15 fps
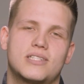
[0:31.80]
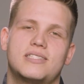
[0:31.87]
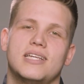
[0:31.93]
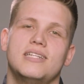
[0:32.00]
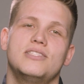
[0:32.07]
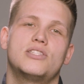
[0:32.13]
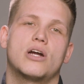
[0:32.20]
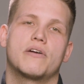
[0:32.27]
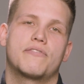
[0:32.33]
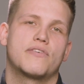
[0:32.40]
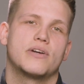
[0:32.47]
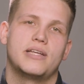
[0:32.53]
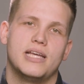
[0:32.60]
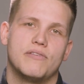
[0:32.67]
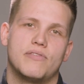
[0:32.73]
sins are
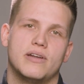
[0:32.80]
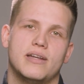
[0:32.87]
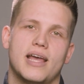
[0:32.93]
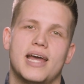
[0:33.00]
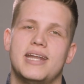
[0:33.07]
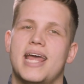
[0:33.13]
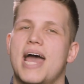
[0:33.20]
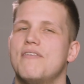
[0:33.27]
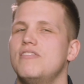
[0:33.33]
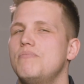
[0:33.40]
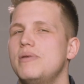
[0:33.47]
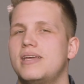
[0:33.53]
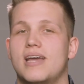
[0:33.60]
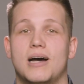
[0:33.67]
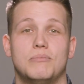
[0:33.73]
forgiven, and heaven
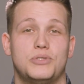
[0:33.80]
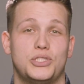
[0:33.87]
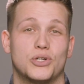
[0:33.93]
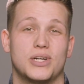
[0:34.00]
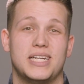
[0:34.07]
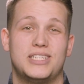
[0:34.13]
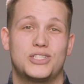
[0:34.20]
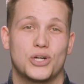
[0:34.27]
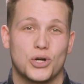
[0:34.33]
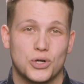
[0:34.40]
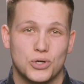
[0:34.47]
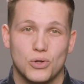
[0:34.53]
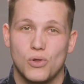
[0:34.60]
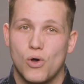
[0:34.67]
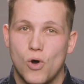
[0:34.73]
becomes your
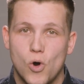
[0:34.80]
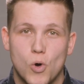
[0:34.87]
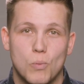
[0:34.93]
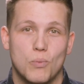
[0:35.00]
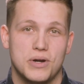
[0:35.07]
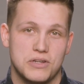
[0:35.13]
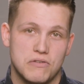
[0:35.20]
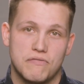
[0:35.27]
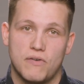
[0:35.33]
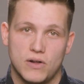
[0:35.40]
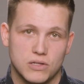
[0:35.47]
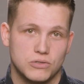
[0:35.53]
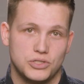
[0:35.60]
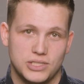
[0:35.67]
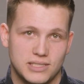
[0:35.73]
eternal home when you
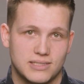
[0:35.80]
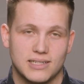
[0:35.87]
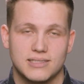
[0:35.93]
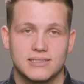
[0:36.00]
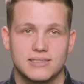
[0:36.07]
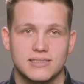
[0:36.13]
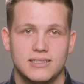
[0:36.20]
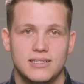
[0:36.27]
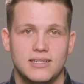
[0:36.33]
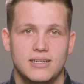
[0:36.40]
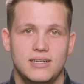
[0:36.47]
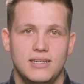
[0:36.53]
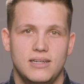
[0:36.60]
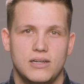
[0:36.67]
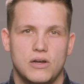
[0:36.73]
follow Jesus.
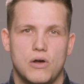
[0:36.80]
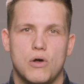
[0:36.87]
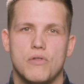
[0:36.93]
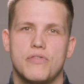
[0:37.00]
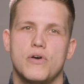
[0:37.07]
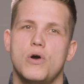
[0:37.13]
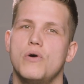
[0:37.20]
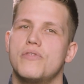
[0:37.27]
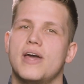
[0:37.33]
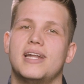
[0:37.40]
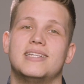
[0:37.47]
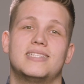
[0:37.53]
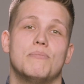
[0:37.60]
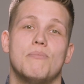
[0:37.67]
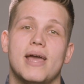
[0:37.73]
Although that
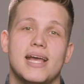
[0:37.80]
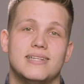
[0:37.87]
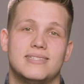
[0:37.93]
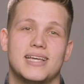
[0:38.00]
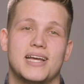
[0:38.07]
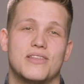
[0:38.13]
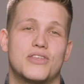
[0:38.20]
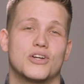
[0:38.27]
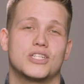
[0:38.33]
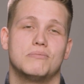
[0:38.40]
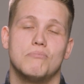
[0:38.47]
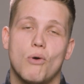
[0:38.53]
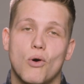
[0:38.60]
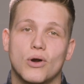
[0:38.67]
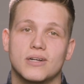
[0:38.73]
is amazing, there's
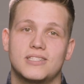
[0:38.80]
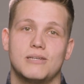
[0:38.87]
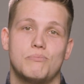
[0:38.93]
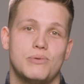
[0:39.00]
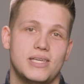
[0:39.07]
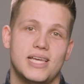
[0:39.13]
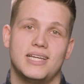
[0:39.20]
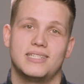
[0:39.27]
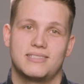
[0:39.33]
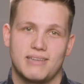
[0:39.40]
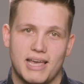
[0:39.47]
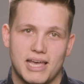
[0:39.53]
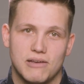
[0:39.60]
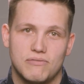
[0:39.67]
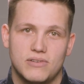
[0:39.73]
more to being
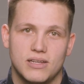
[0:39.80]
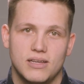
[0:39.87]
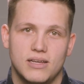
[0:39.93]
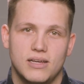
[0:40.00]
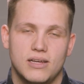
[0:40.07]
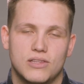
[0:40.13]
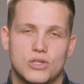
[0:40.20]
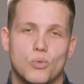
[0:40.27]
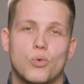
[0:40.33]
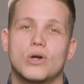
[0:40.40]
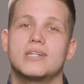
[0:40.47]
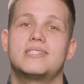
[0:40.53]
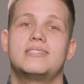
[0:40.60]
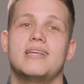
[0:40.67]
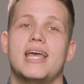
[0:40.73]
saved. The
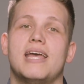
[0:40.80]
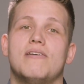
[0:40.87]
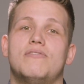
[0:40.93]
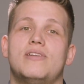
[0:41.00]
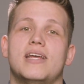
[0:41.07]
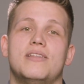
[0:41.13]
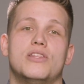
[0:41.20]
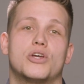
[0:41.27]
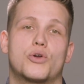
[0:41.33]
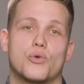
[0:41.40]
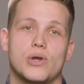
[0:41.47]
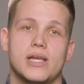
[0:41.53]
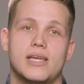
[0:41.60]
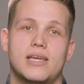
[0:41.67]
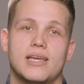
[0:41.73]
word saved in the
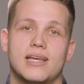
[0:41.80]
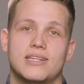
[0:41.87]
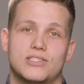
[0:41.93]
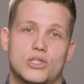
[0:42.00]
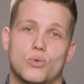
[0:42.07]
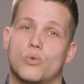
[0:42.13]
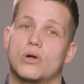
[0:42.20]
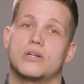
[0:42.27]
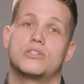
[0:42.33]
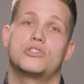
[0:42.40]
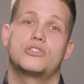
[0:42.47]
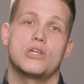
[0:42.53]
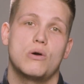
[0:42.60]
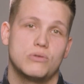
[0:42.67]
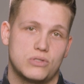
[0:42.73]
Greek is the word
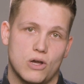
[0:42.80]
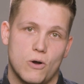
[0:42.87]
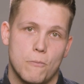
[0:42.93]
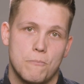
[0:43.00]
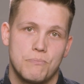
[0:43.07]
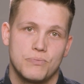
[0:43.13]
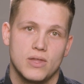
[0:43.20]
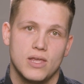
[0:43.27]
sozo,